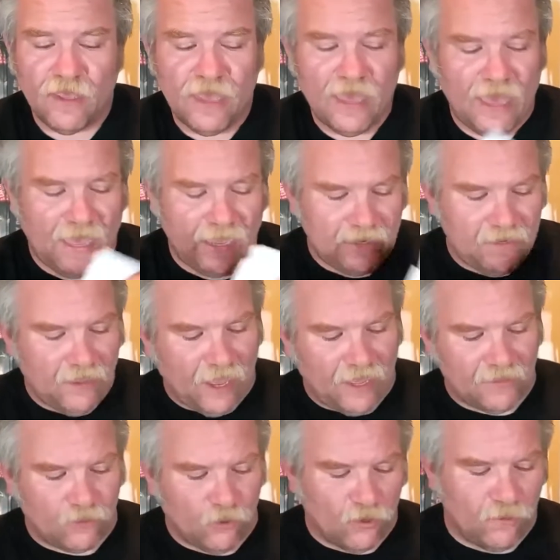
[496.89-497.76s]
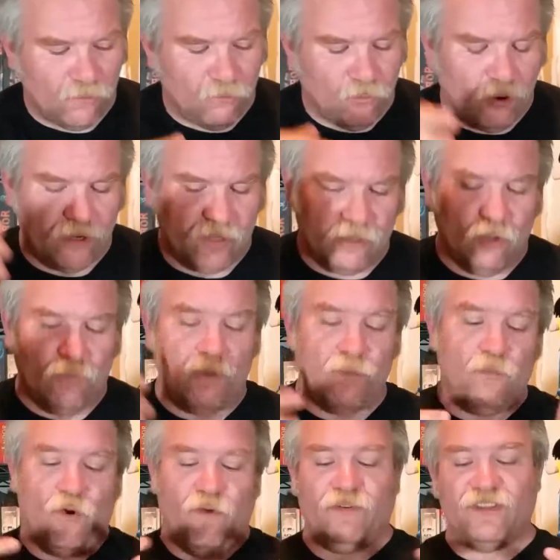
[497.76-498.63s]
And I thought it brought a little
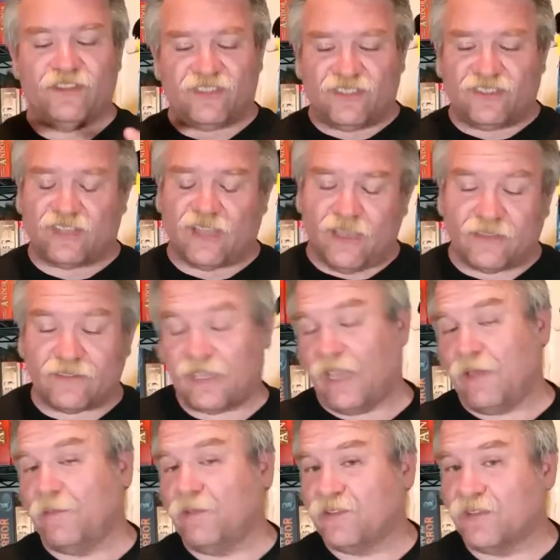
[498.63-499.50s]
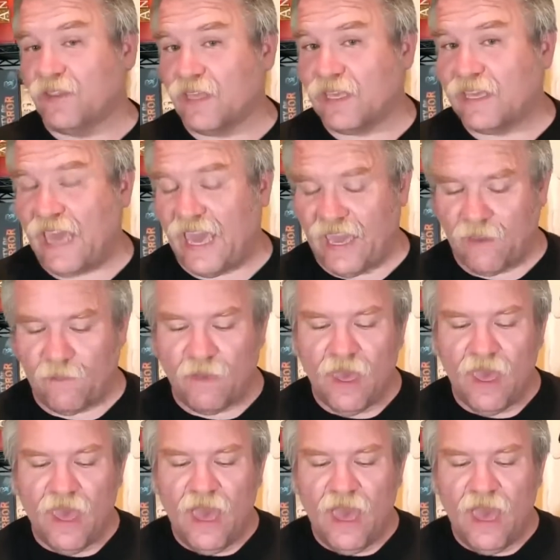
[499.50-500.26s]
bit more of an excitement to the game.